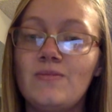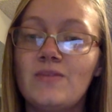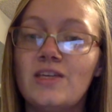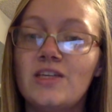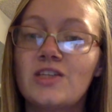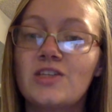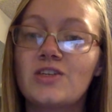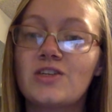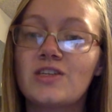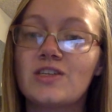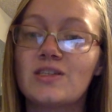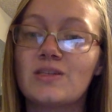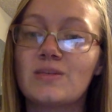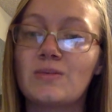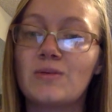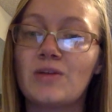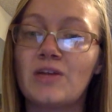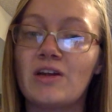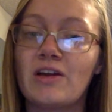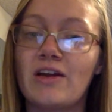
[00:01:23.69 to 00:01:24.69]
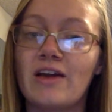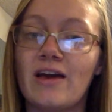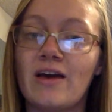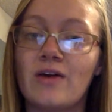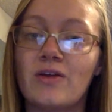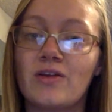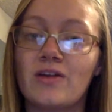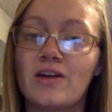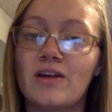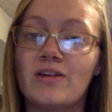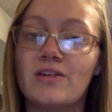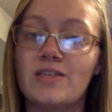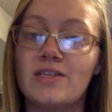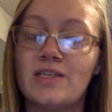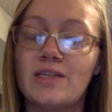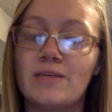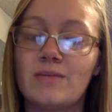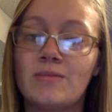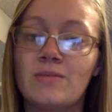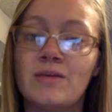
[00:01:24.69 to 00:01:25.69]
interdisciplinary healthcare
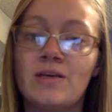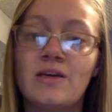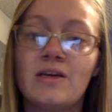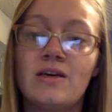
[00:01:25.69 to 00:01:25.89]
team,